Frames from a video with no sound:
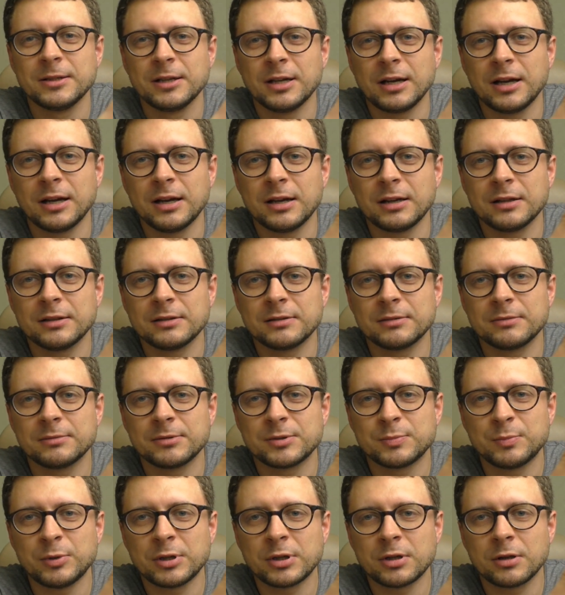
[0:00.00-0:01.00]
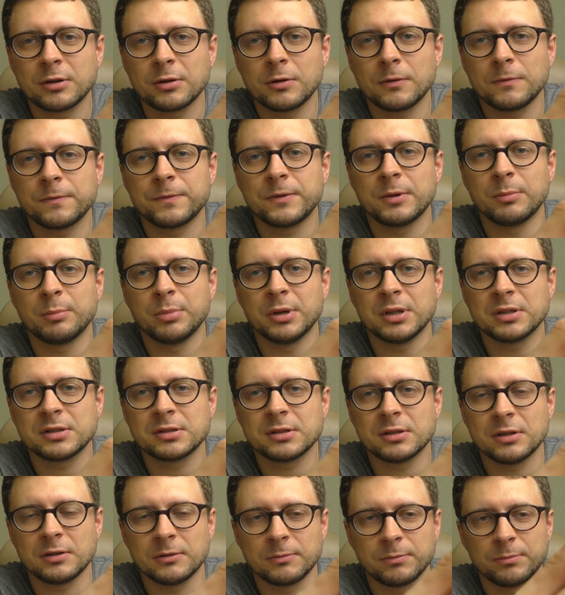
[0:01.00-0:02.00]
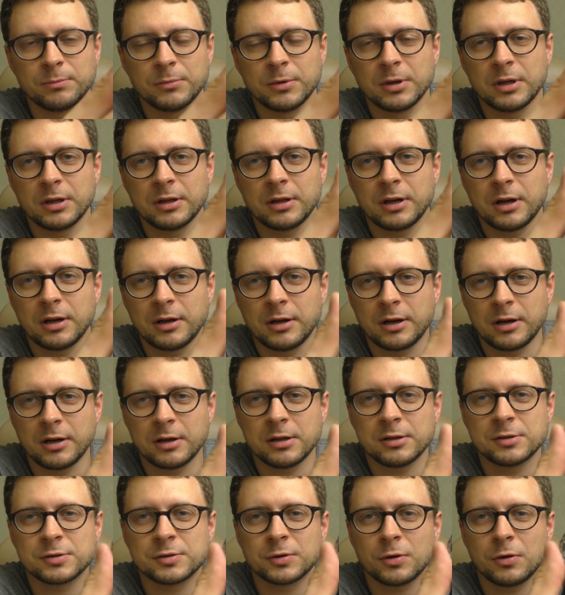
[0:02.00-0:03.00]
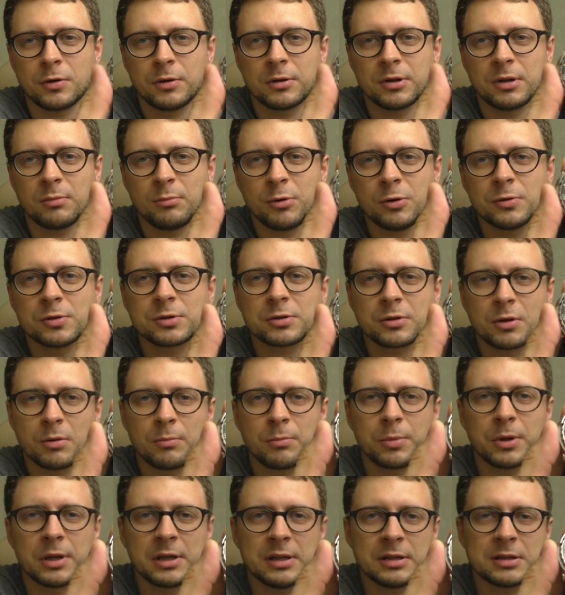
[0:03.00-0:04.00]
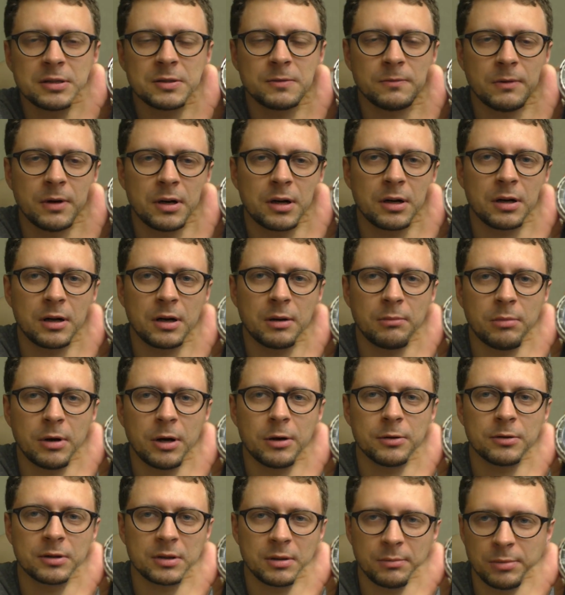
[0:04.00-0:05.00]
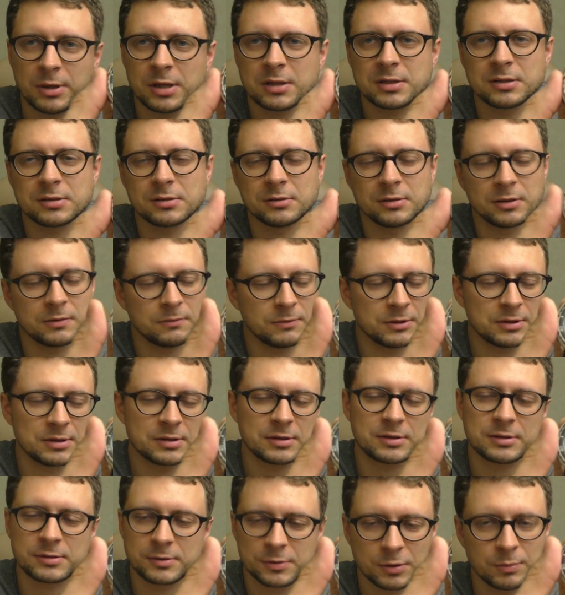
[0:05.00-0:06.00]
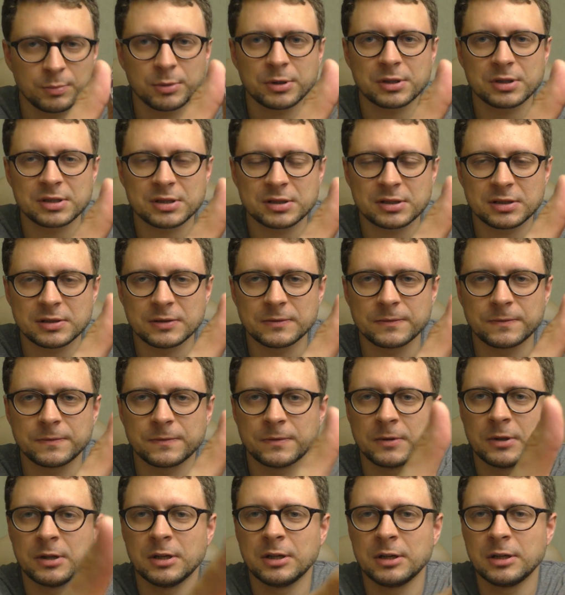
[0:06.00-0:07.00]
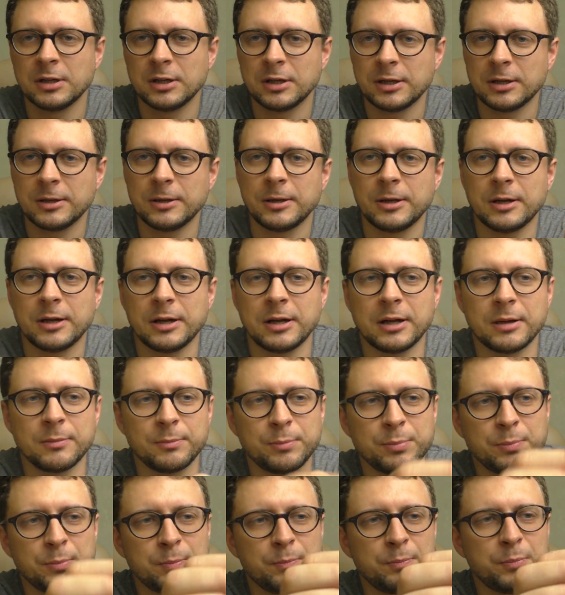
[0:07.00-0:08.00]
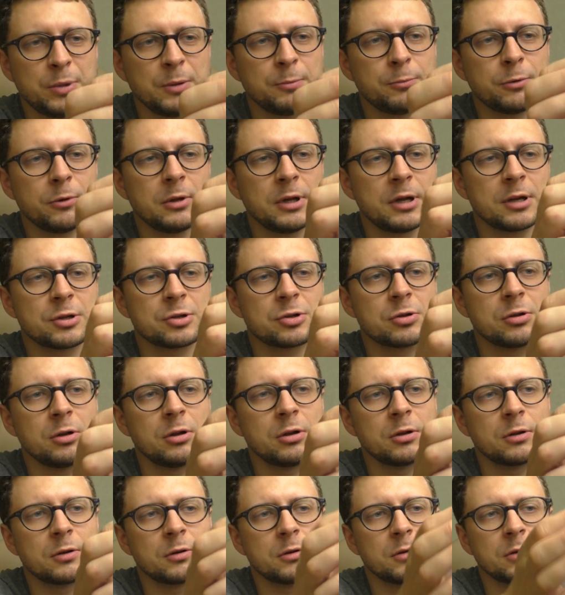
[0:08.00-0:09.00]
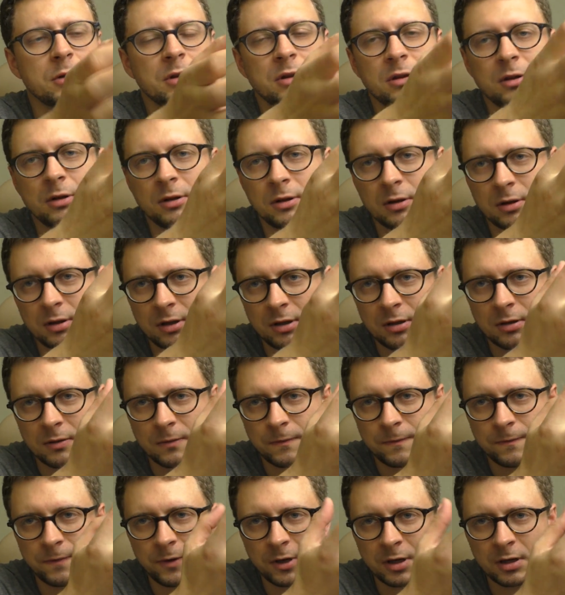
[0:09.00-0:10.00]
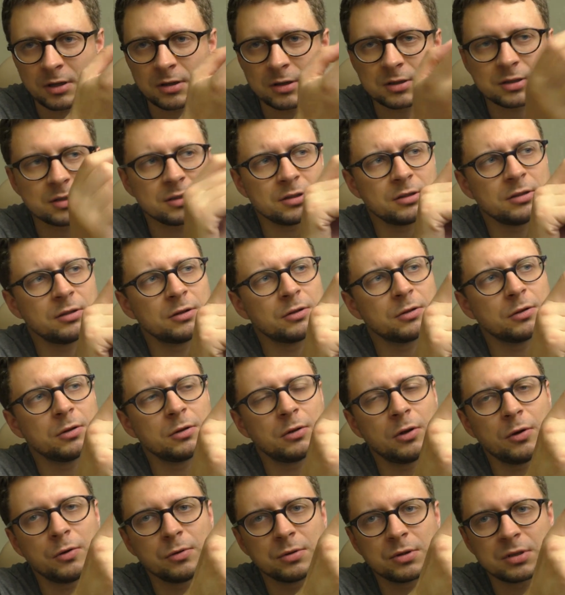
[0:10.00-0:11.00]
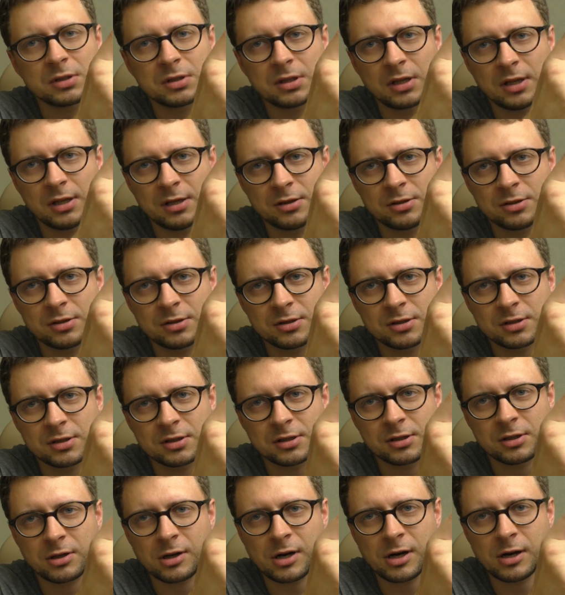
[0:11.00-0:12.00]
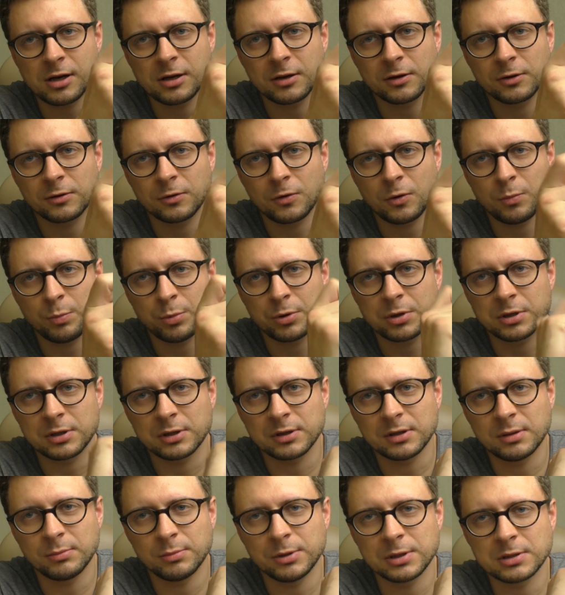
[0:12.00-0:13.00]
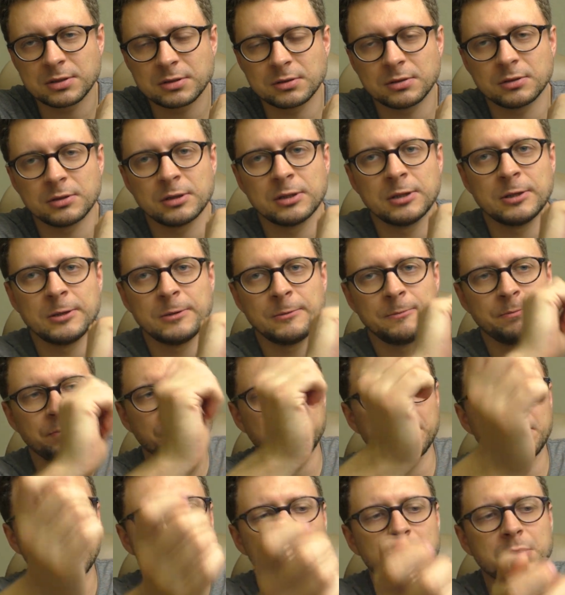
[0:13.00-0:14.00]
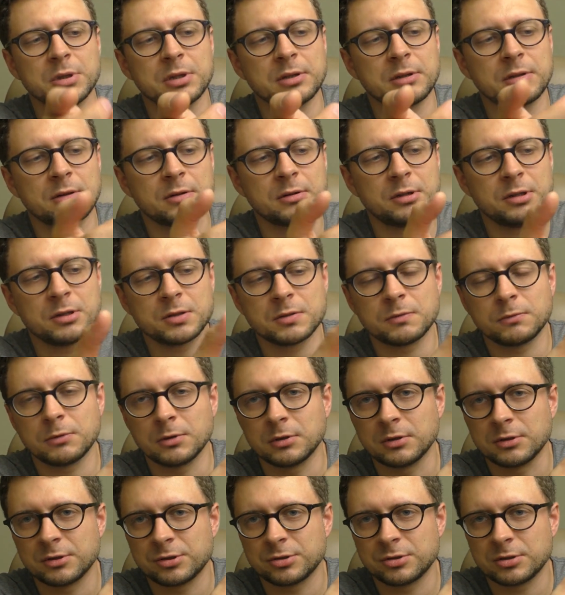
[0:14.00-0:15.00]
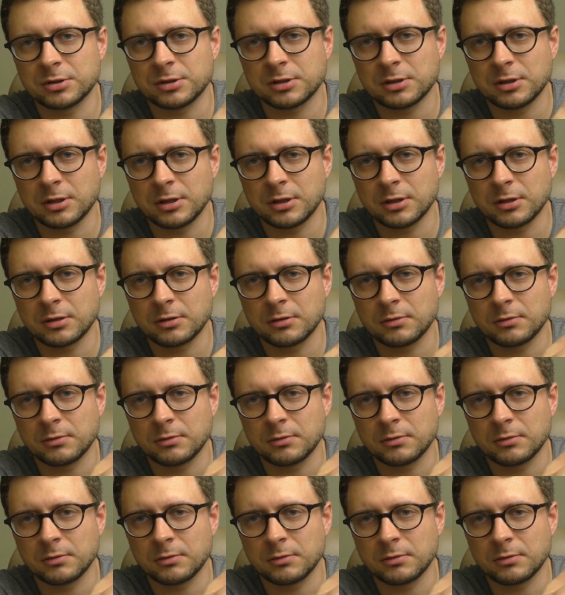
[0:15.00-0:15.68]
And speaking of the bezel, I saw the most complaints were about the bezel. It was super stiff and people actually put their fingers into those edges trying to operate the bezel. But this one is just like,